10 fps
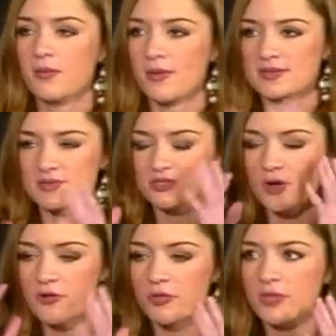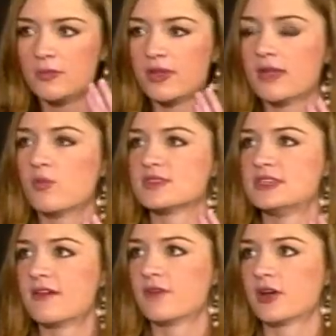Maybe something's wrong with me, but it was
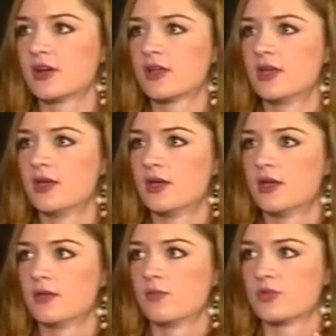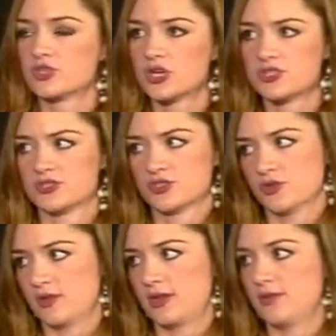never well, the church isn't
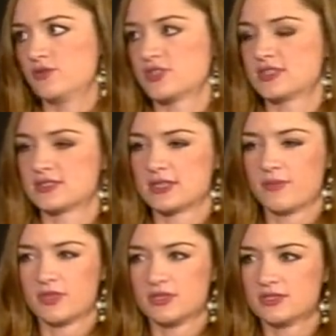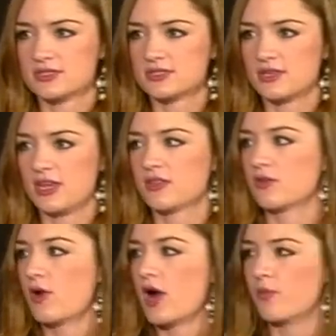true then. It was just something's, something's
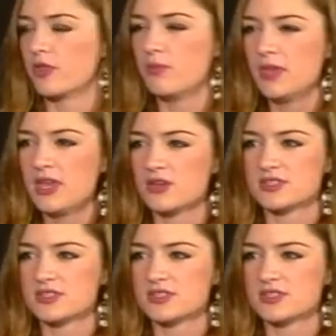either wrong with me that.